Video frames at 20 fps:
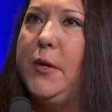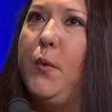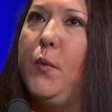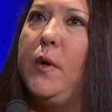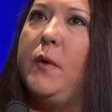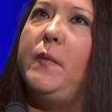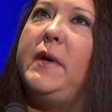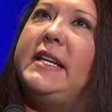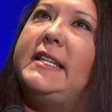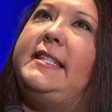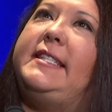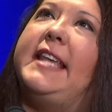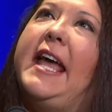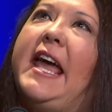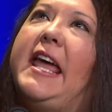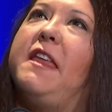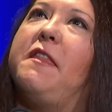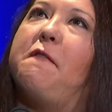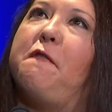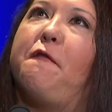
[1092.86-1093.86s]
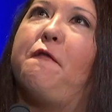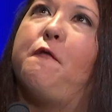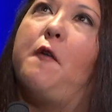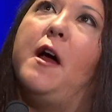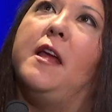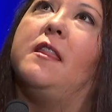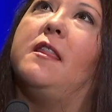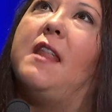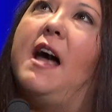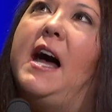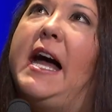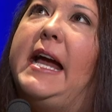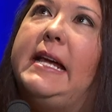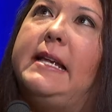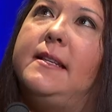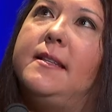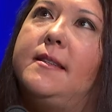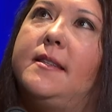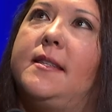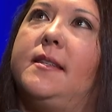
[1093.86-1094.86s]
When we say the front
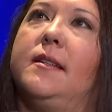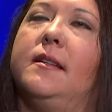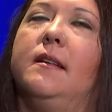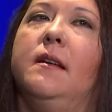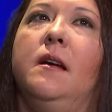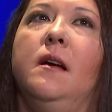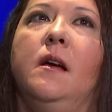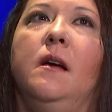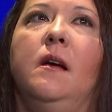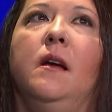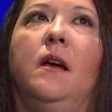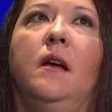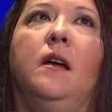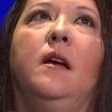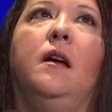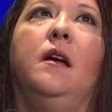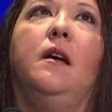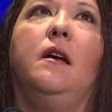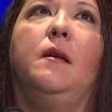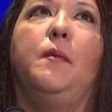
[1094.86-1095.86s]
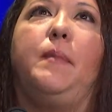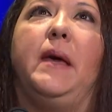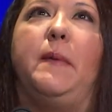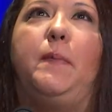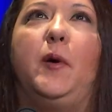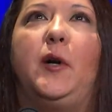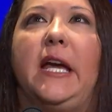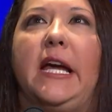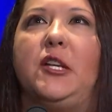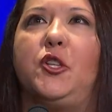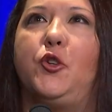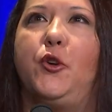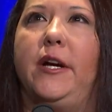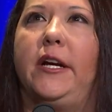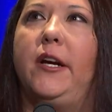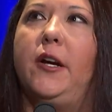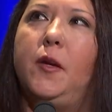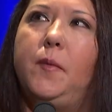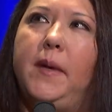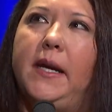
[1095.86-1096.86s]
lines, people get triggered